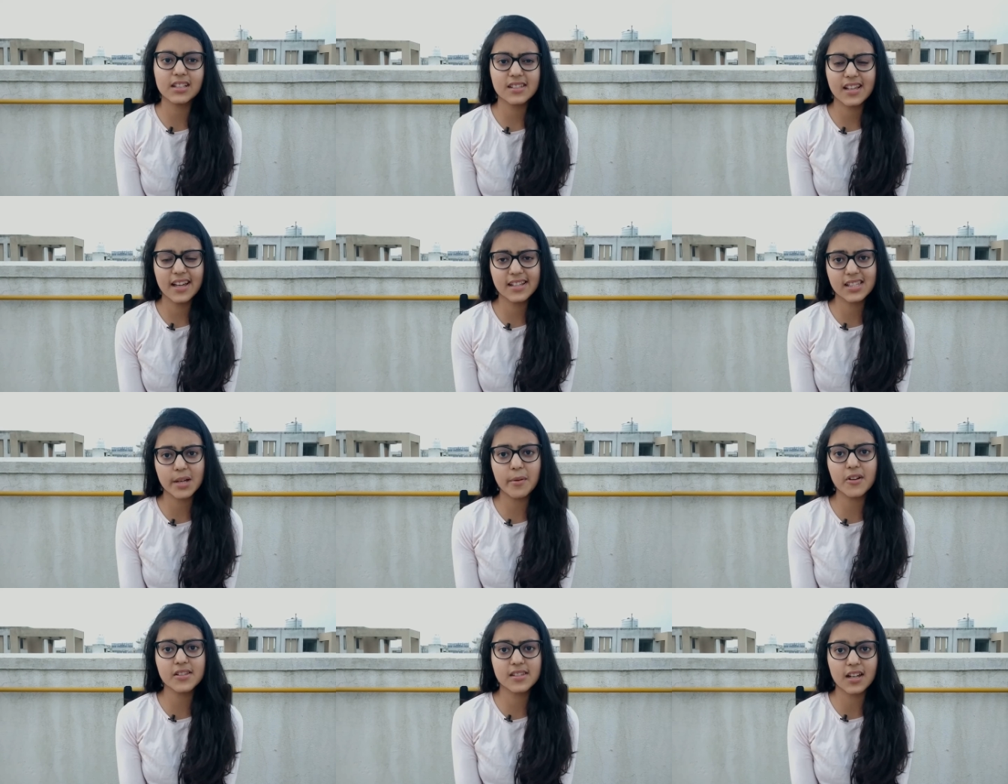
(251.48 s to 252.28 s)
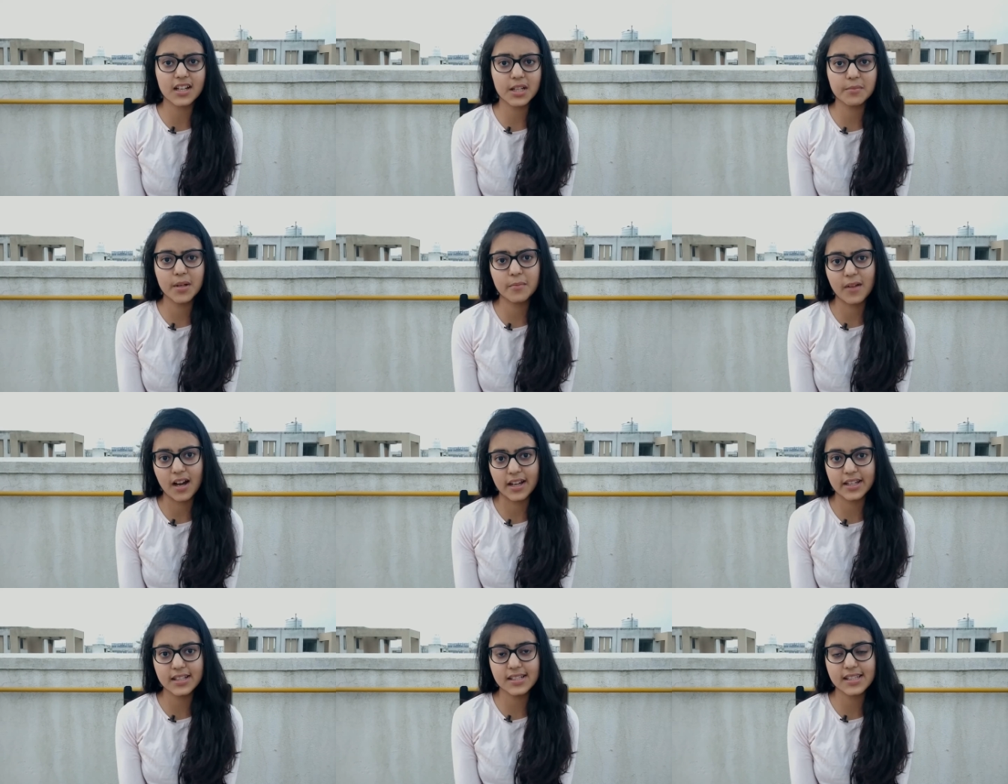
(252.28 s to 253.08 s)
it somehow stuck in my
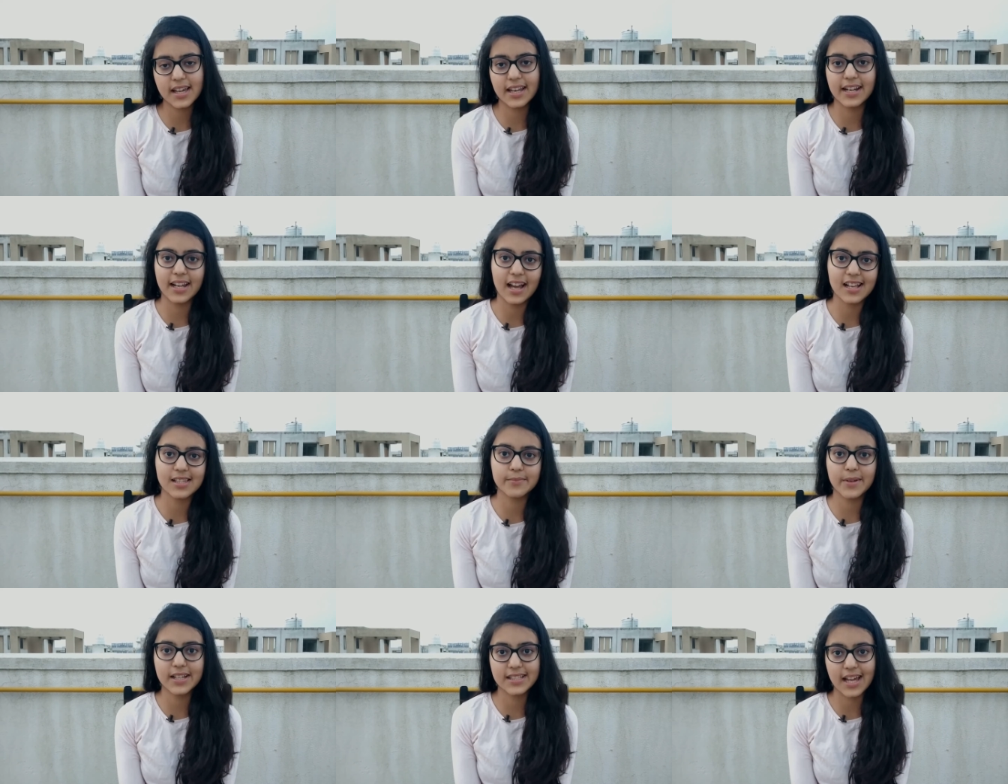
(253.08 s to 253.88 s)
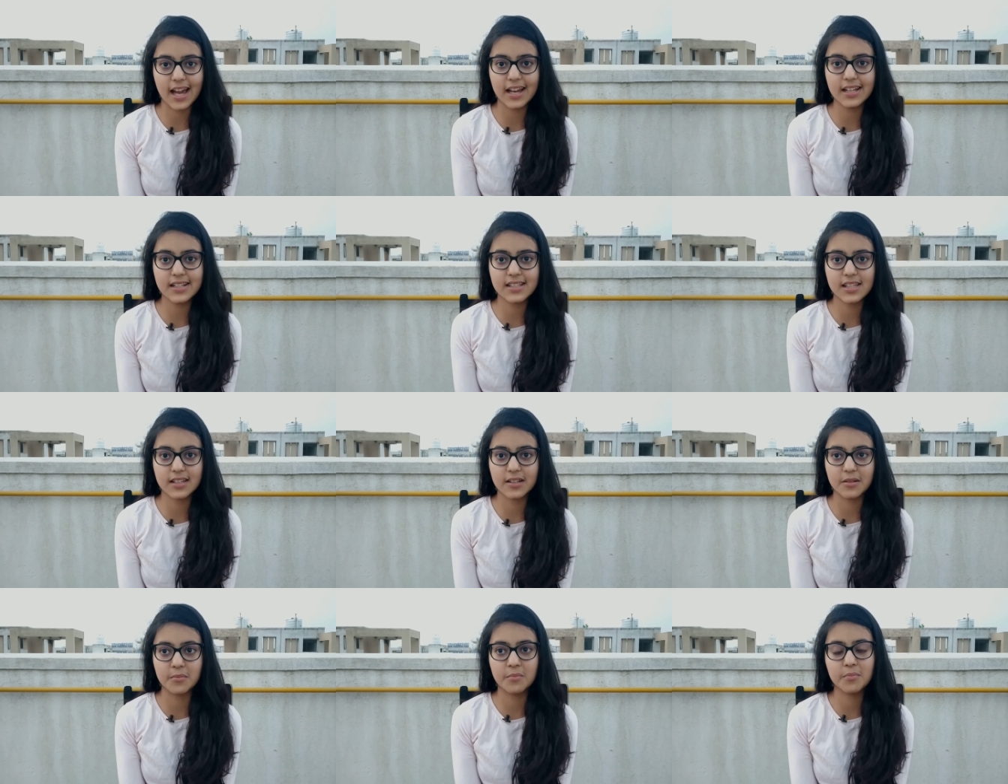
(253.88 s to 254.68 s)
mind, and I asked my dad
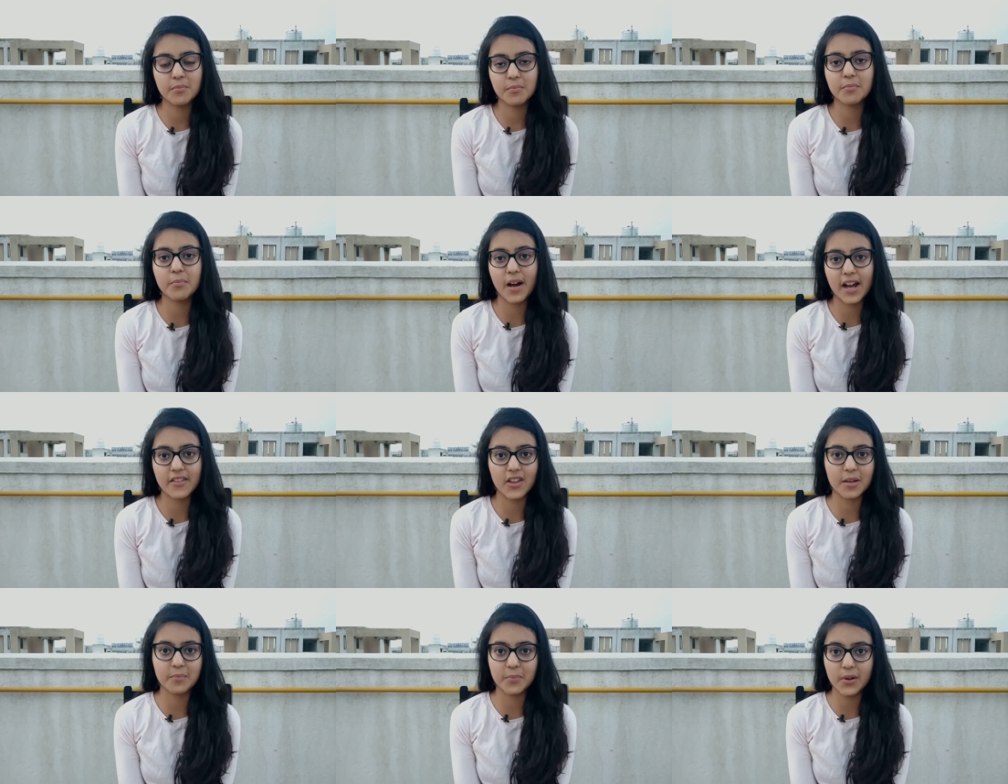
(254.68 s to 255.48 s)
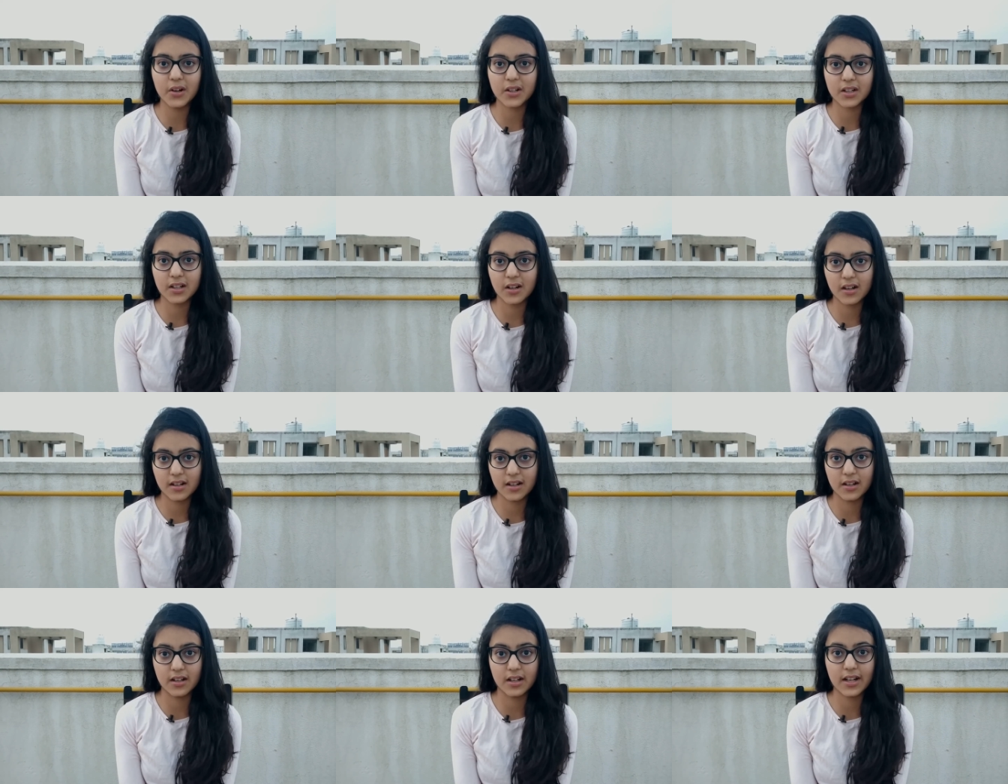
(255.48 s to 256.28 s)
to buy that book,
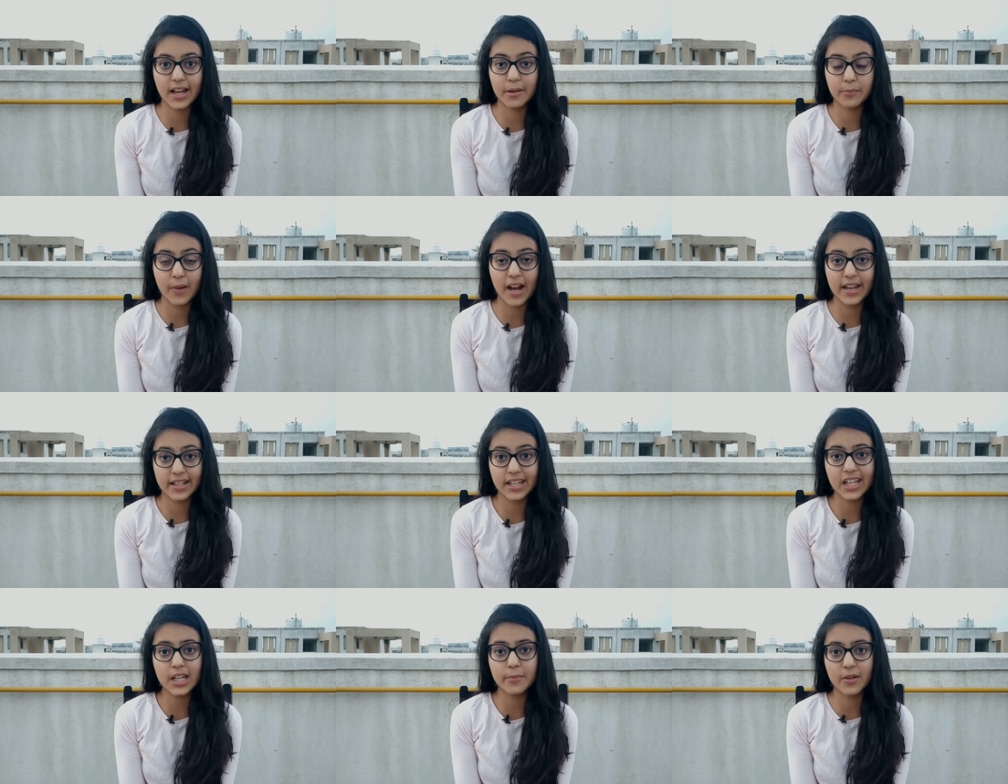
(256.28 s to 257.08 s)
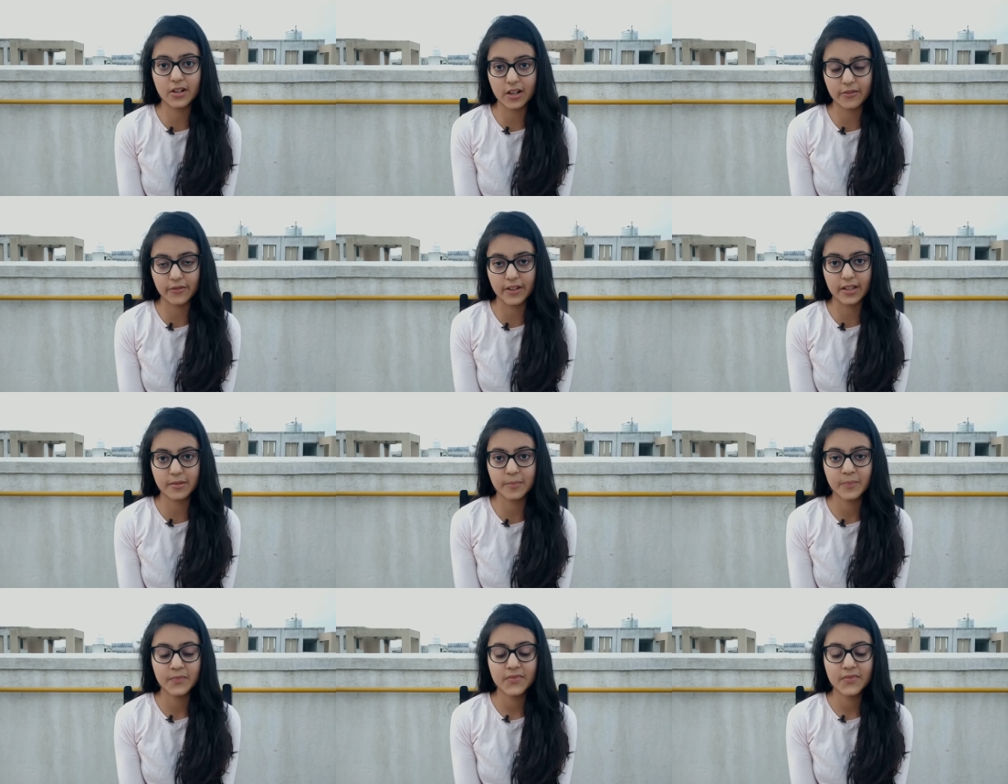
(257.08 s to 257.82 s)
buy an ebook of it.